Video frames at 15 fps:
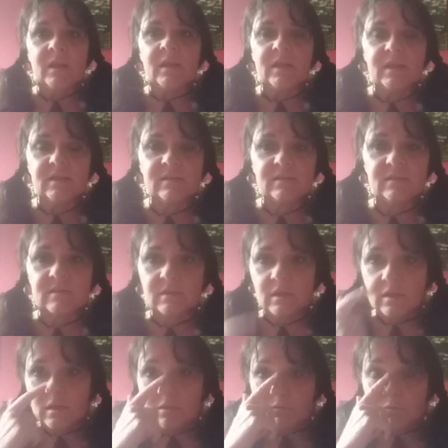It's
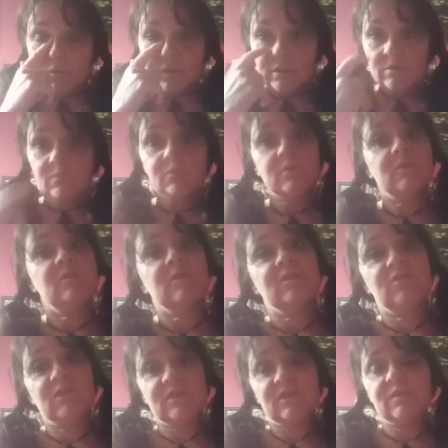really good for the
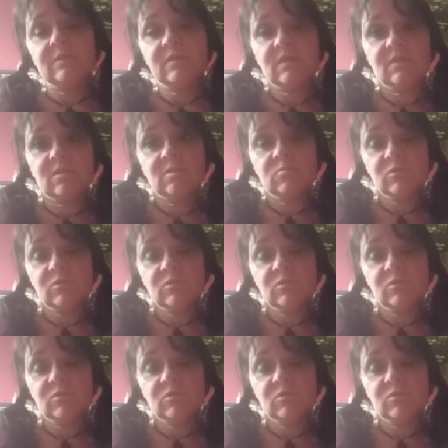digestive system,